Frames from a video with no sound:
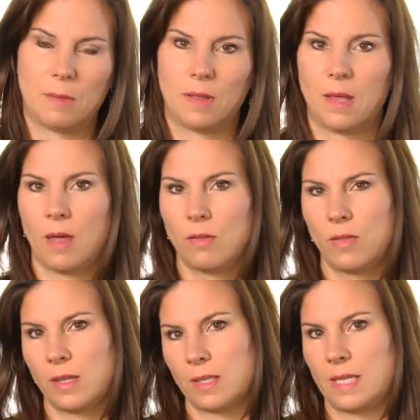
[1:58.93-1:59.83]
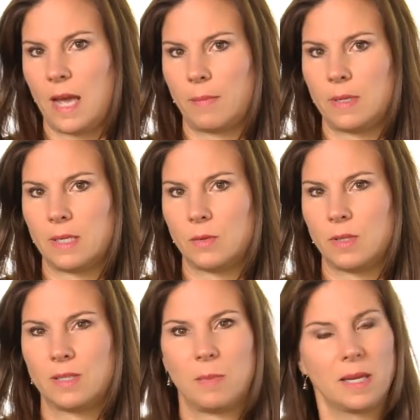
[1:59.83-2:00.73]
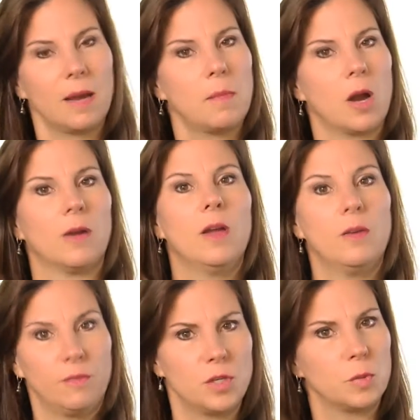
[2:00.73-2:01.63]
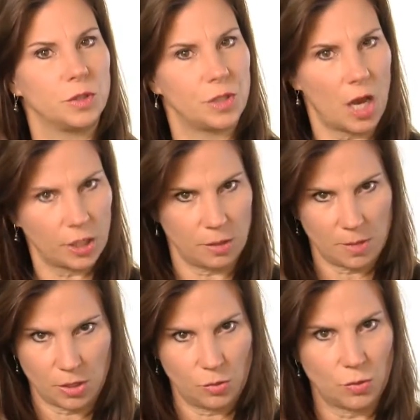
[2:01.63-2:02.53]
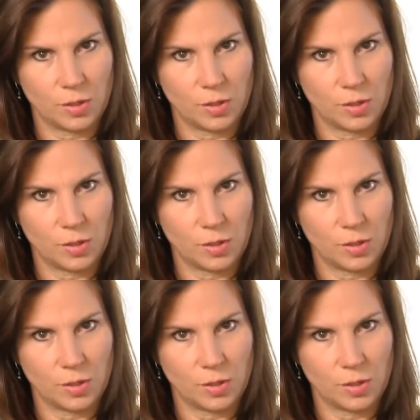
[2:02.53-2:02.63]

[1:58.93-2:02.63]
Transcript: but the other thing that's happened is it's become our visual document tool.